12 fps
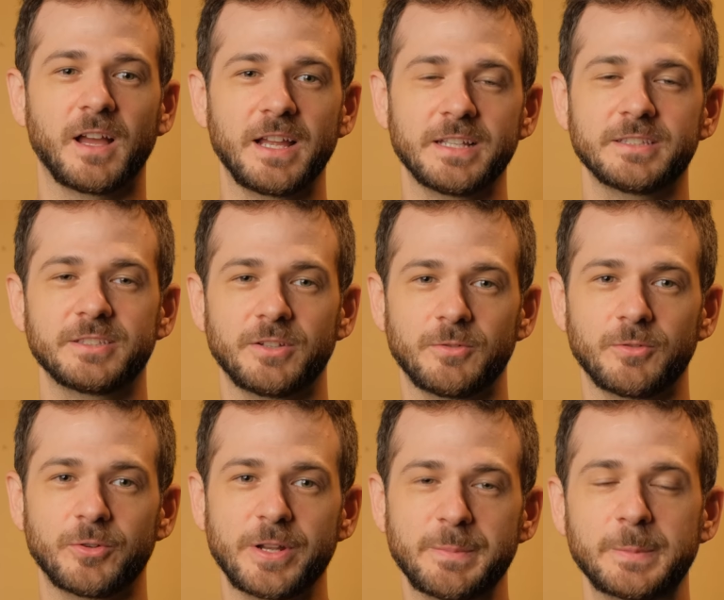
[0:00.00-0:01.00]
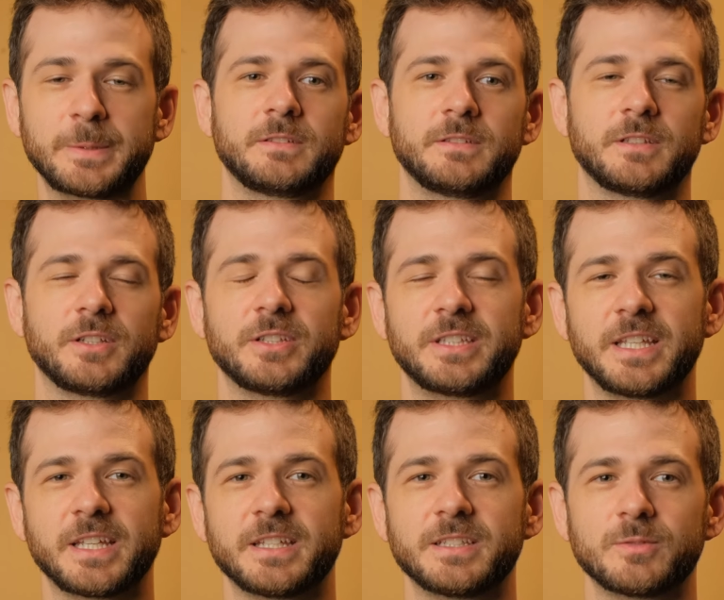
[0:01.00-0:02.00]
ISO grip. The good
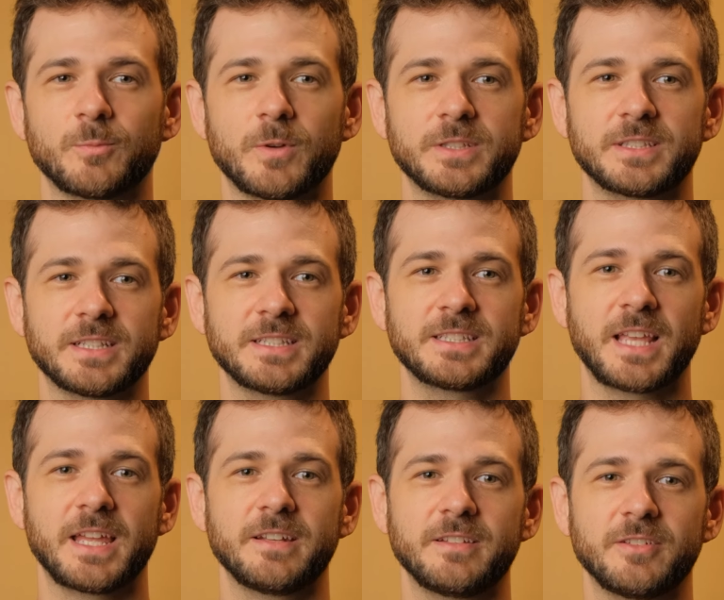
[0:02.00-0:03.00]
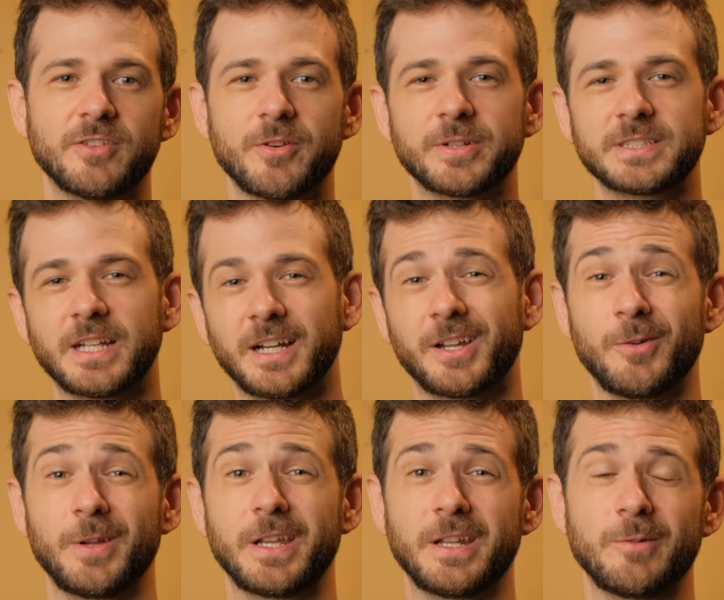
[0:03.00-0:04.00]
thing is, once it's set, you know it's not
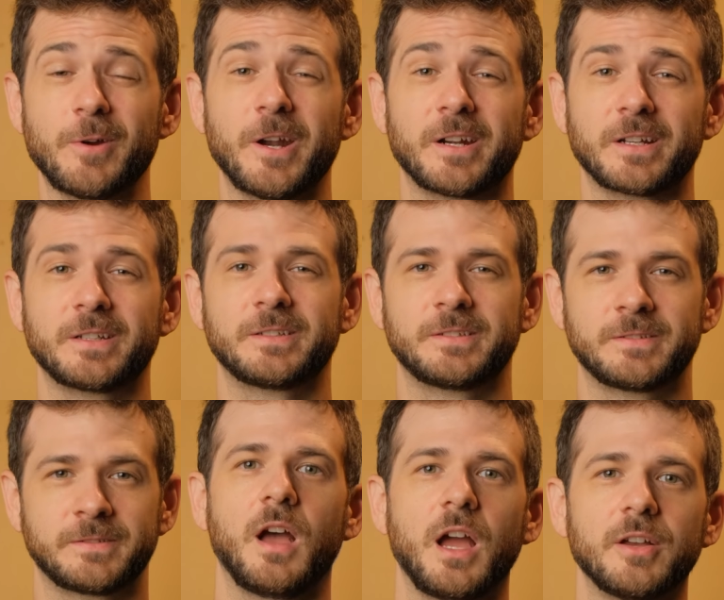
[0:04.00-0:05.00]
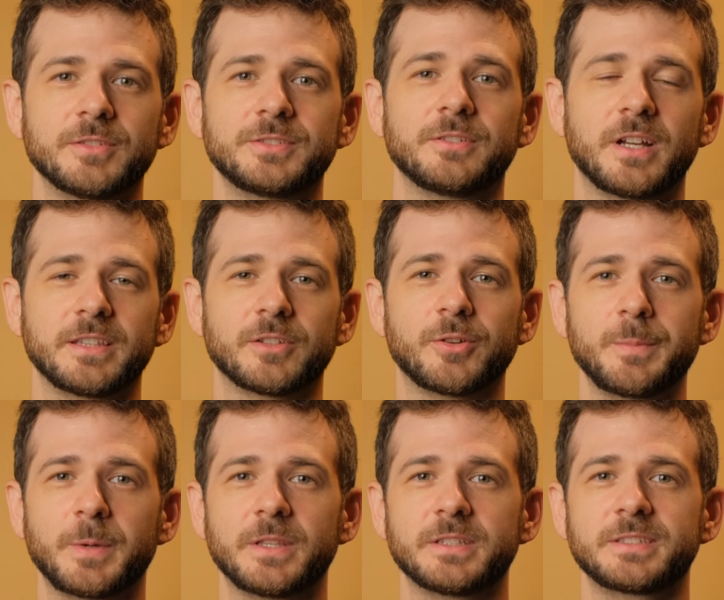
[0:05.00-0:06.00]
going anywhere. I also like the
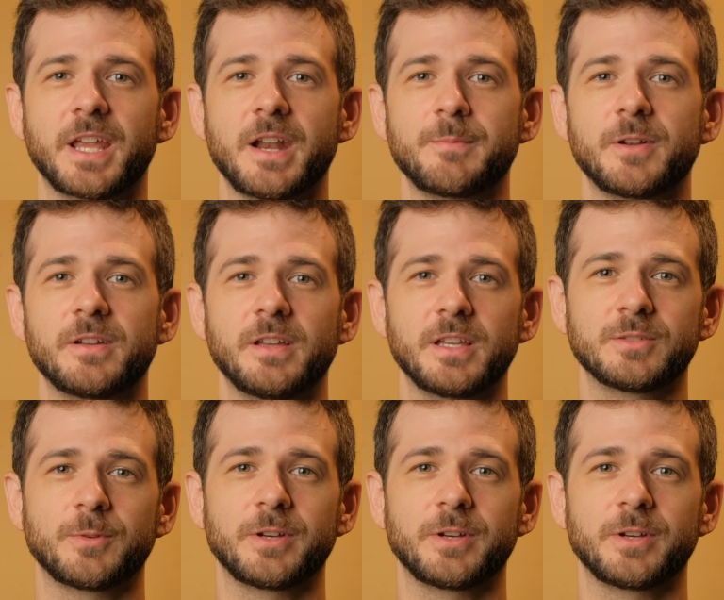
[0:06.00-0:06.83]
grip on this camera, as